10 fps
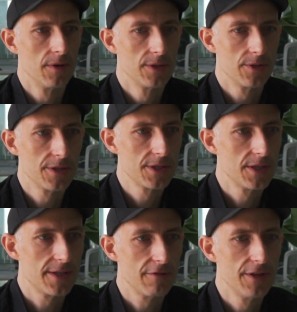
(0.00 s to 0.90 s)
So this is
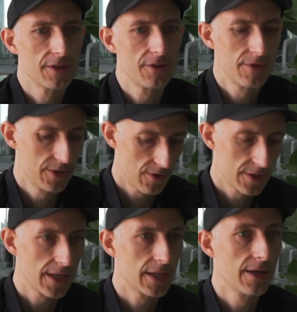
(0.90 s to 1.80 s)
definitely a good resource.
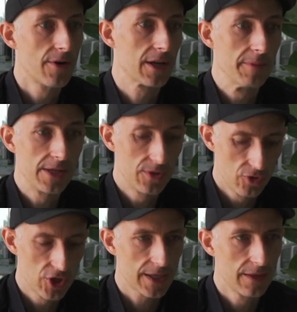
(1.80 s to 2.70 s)
I can recommend you
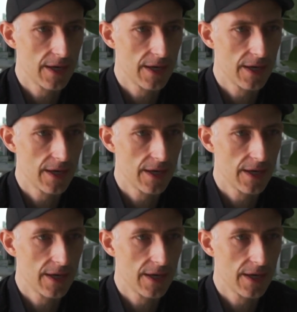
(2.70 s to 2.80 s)
checking